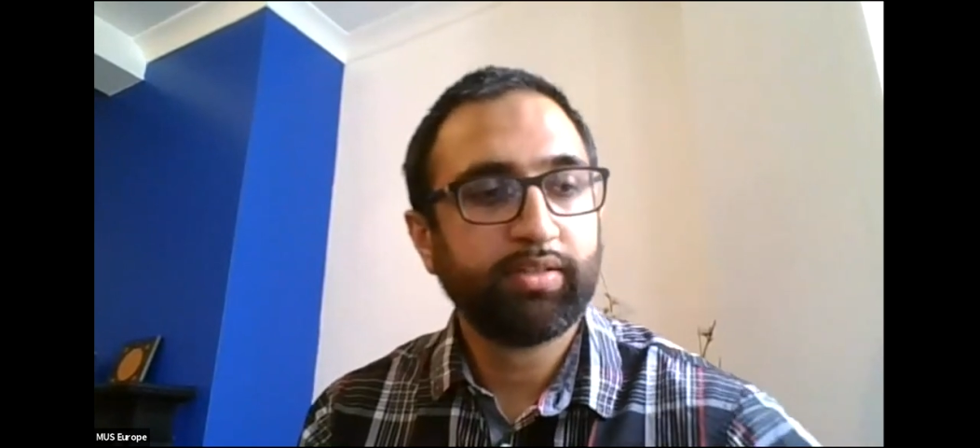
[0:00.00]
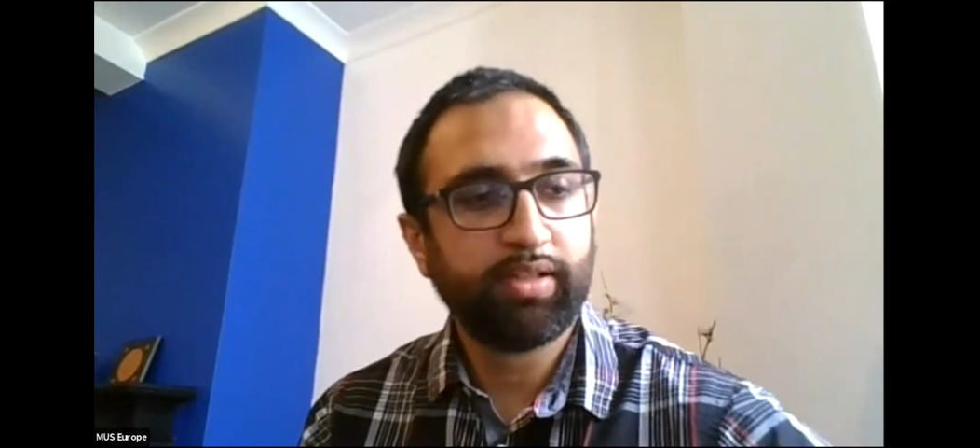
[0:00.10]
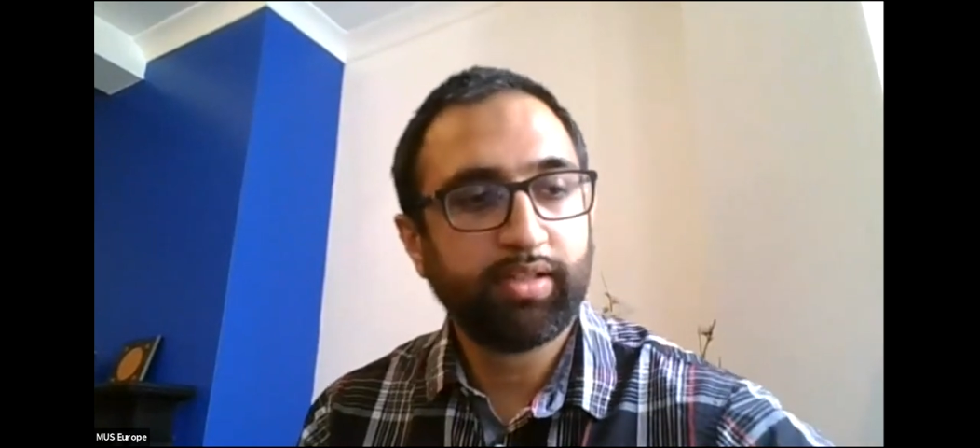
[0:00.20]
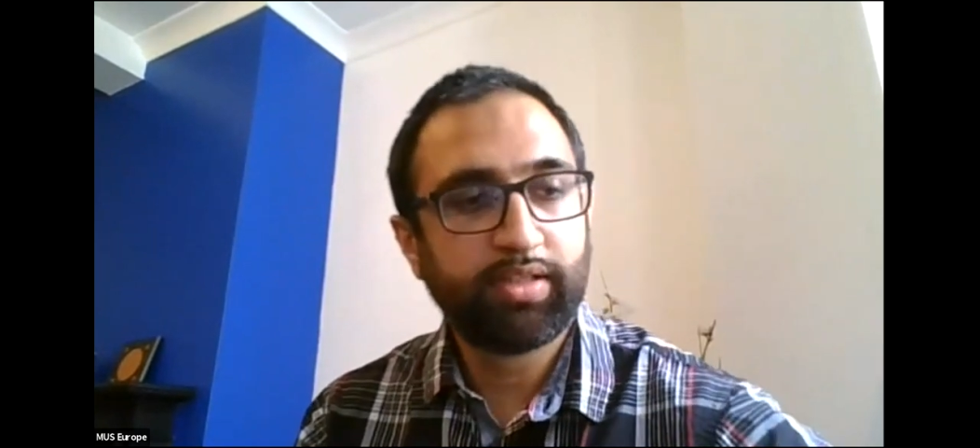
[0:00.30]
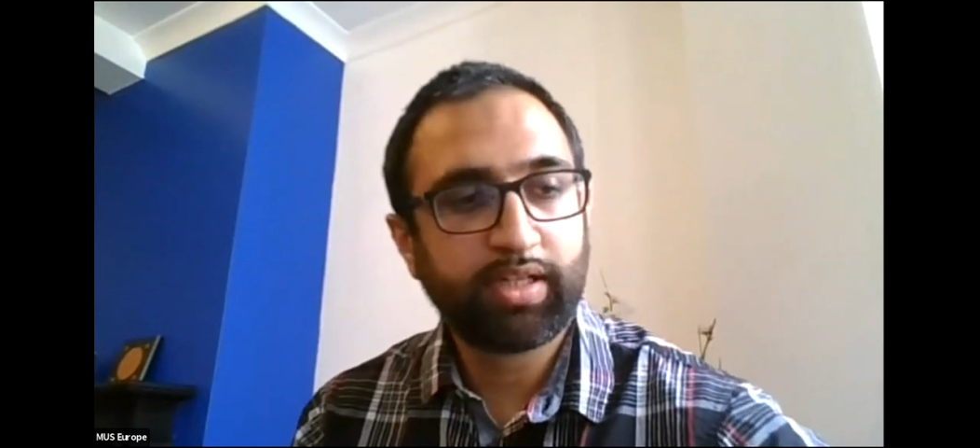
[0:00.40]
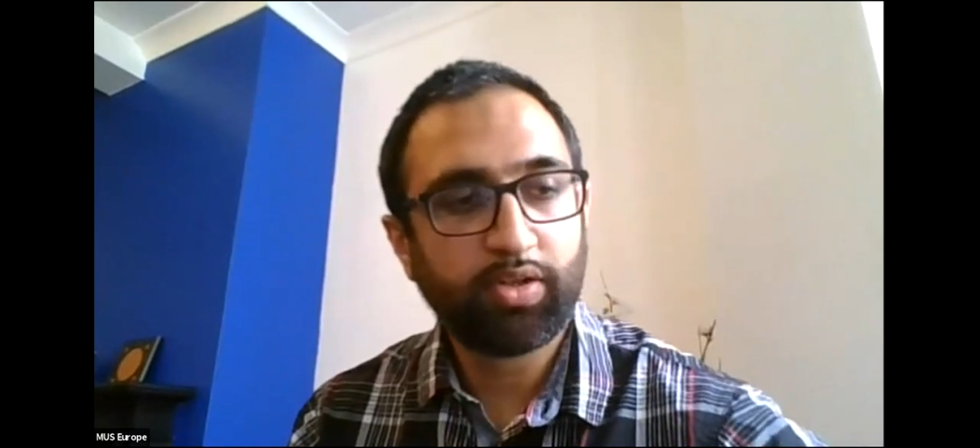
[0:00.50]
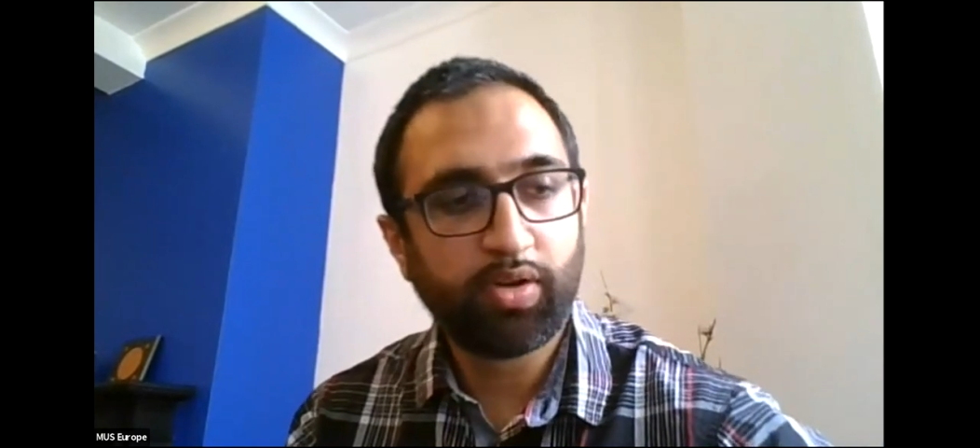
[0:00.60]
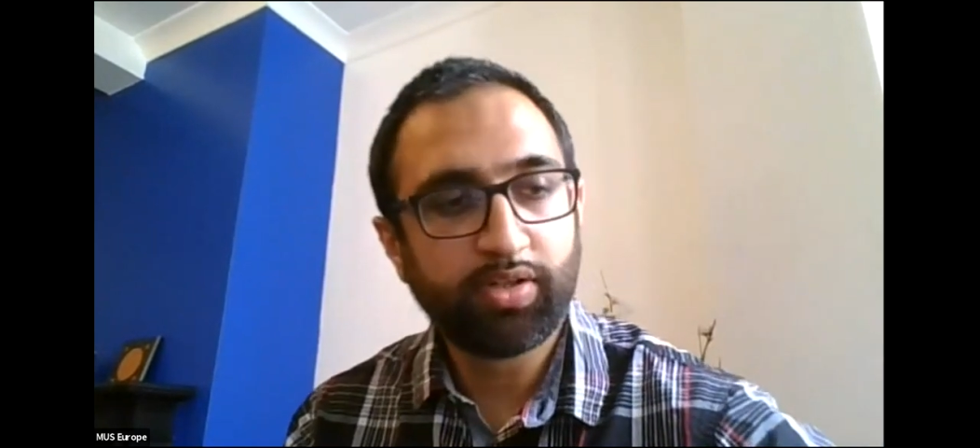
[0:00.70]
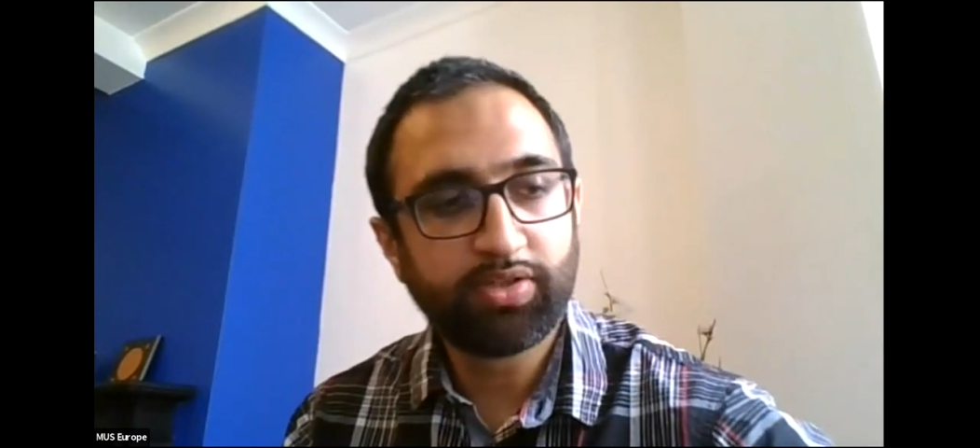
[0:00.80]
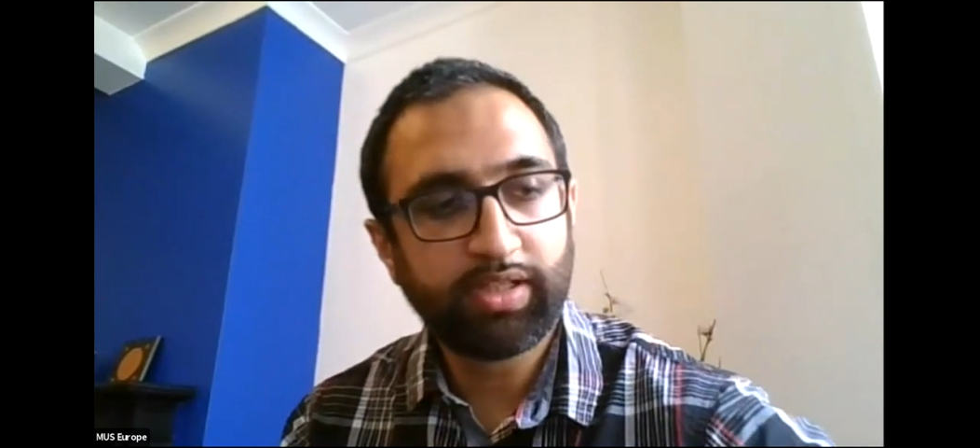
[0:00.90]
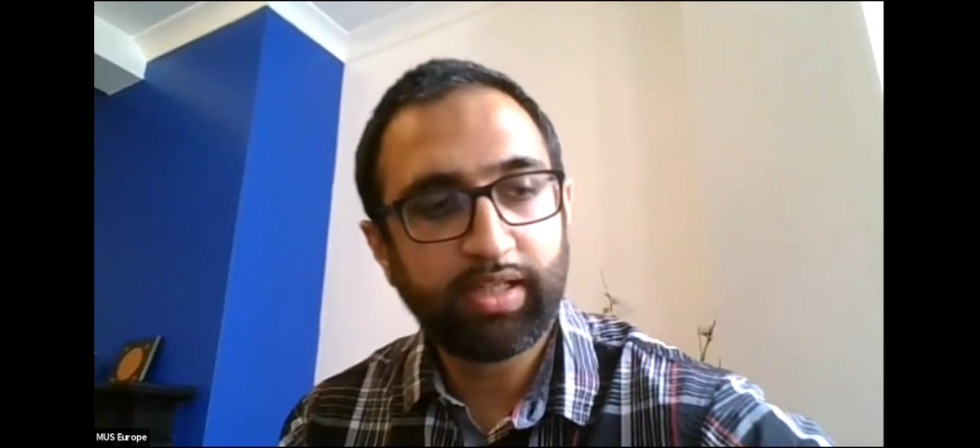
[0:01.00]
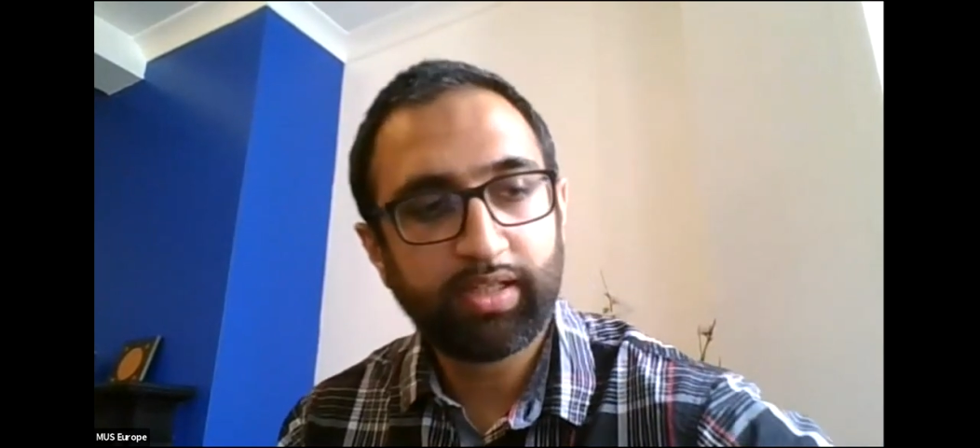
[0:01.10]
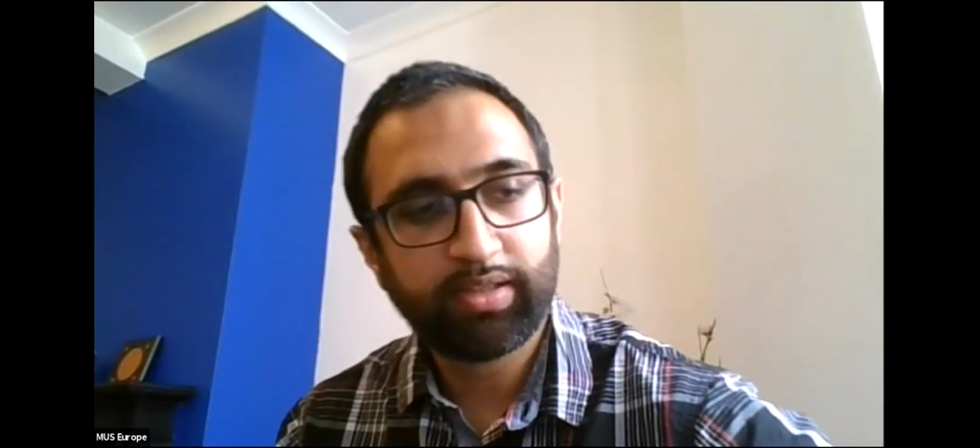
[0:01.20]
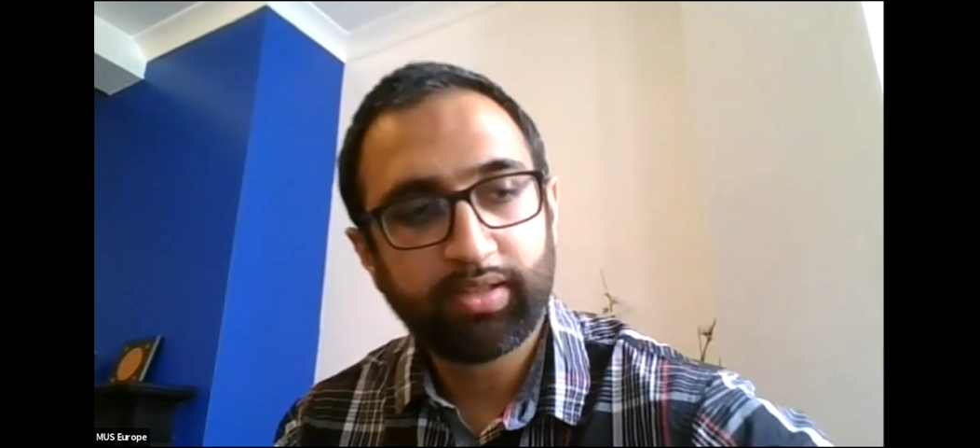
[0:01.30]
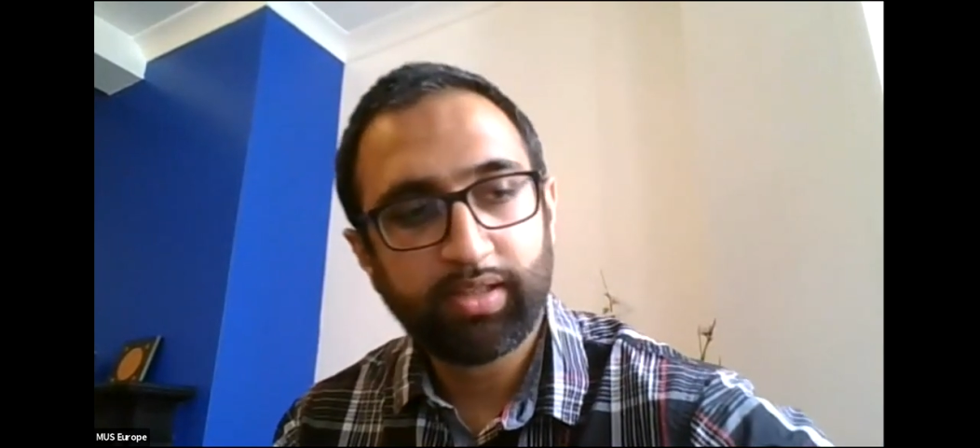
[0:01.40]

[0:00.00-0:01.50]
the technology